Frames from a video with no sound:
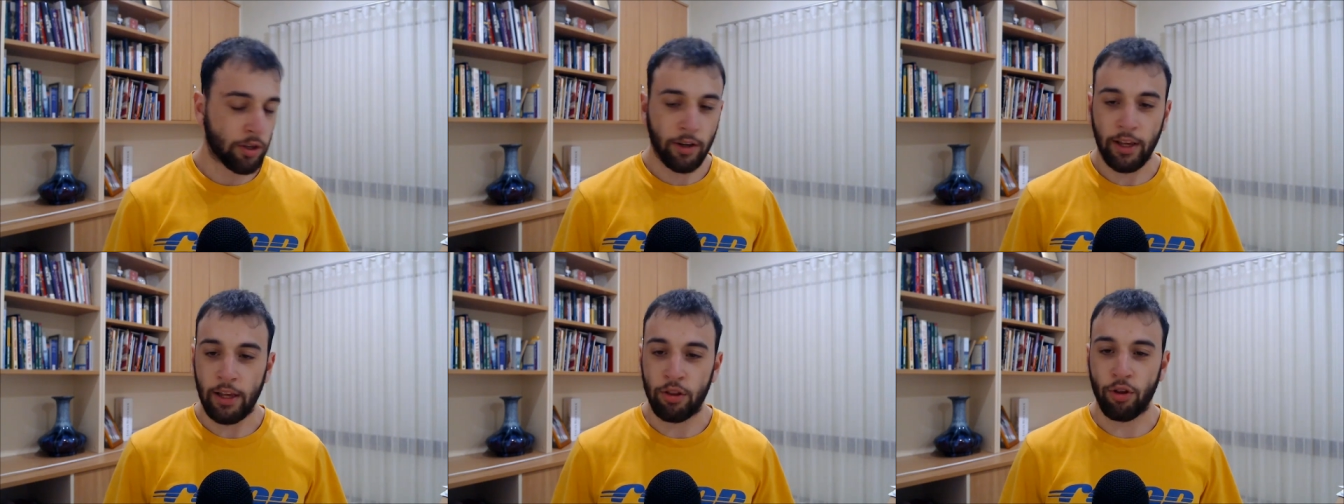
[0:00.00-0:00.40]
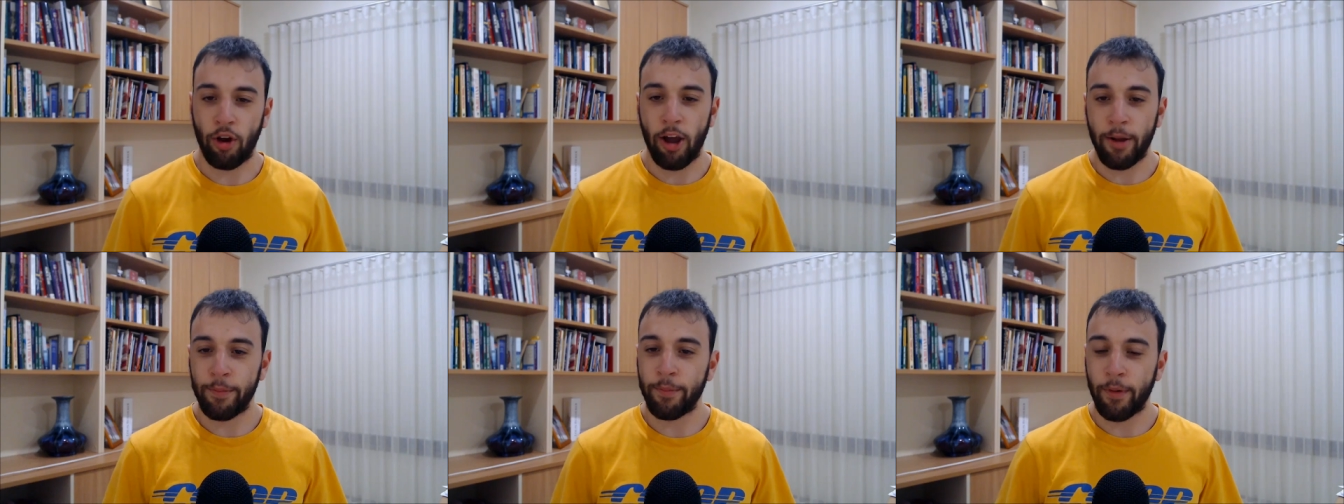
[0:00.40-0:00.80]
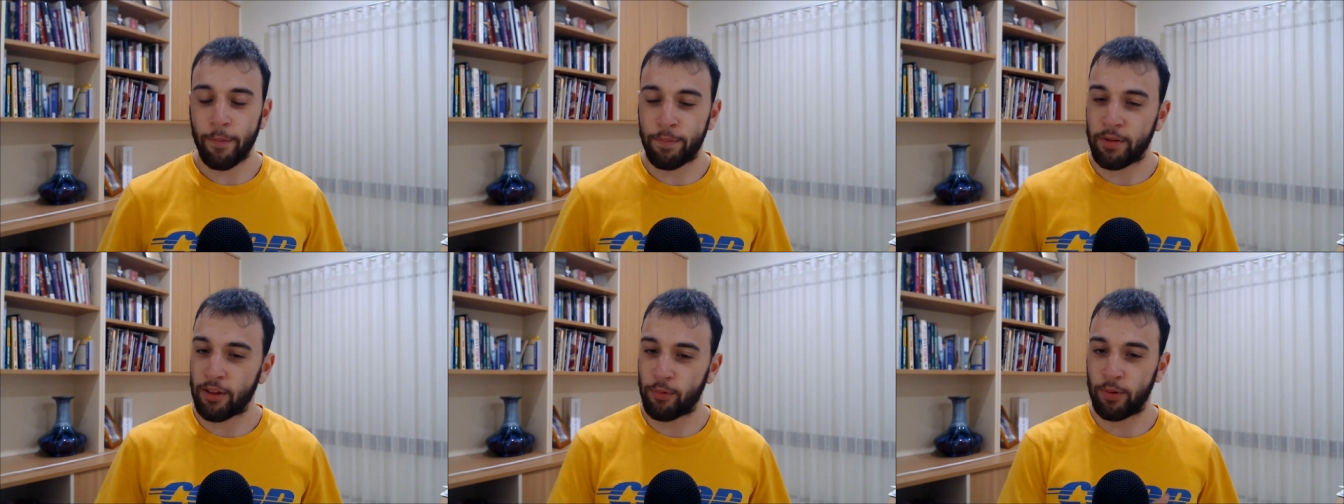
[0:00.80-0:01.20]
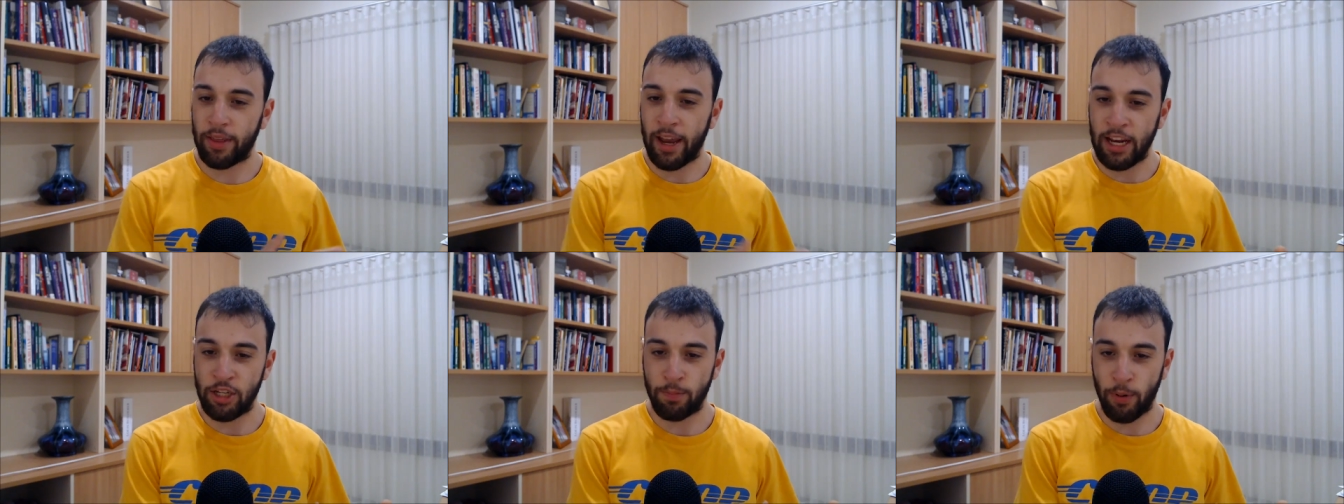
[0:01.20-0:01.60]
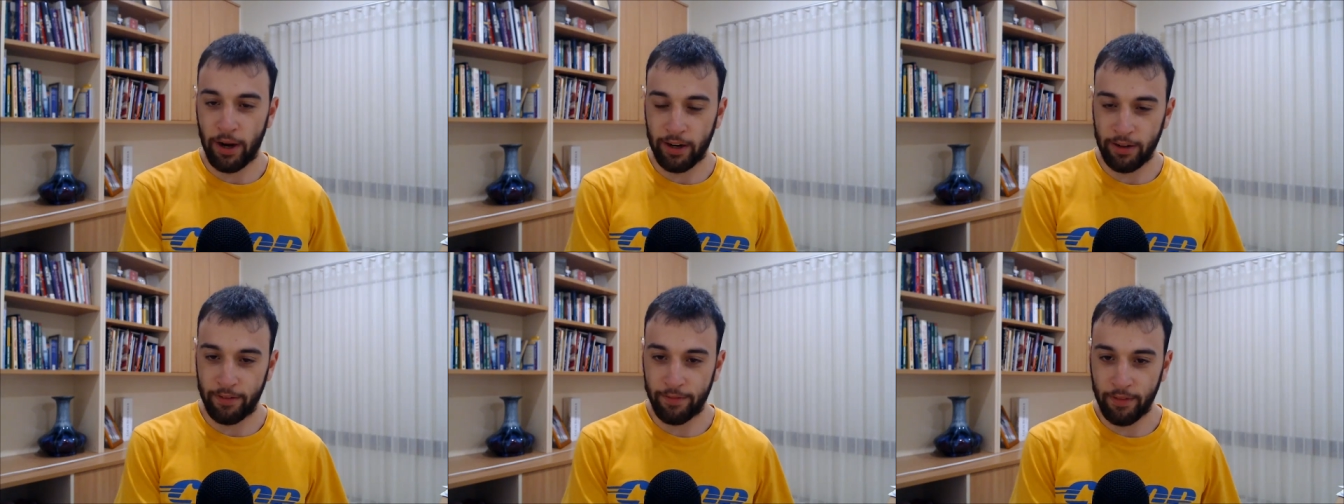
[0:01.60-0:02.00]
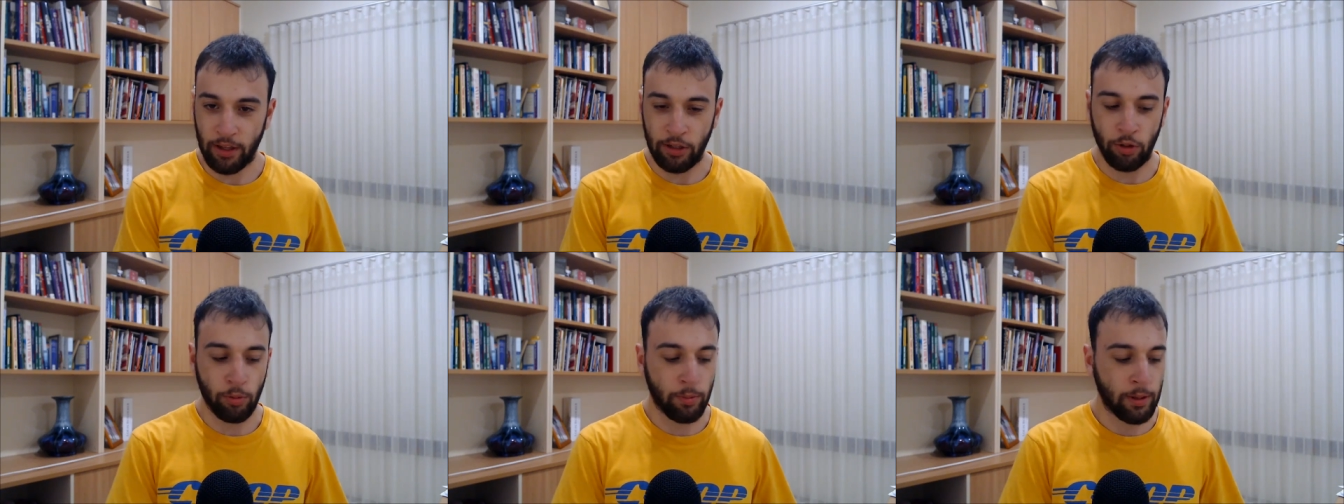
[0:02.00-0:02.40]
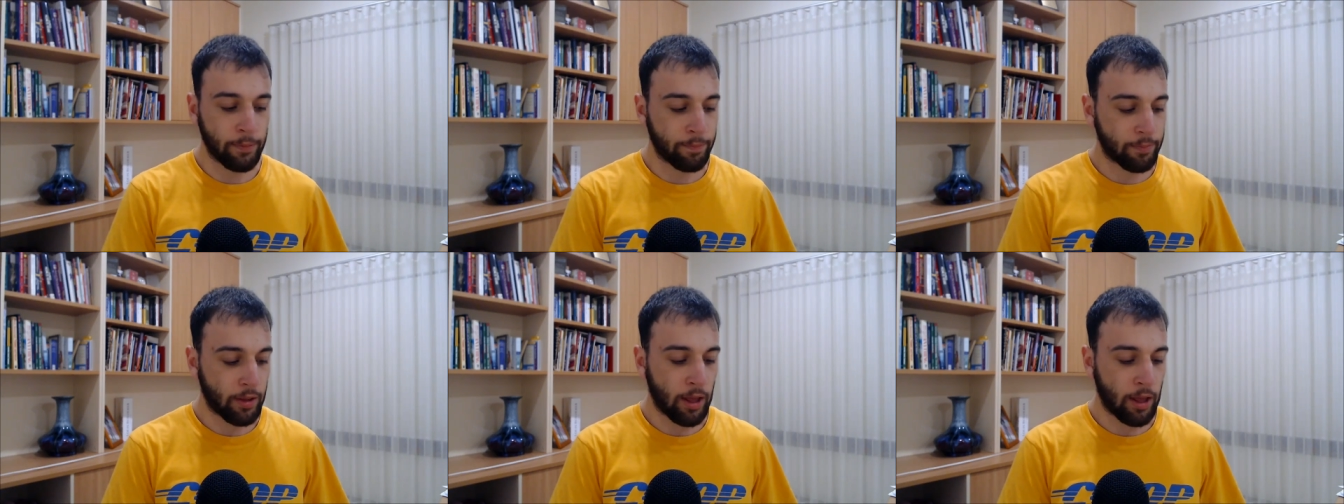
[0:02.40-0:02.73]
Okay, so I'm obsessed with age bracket a little bit.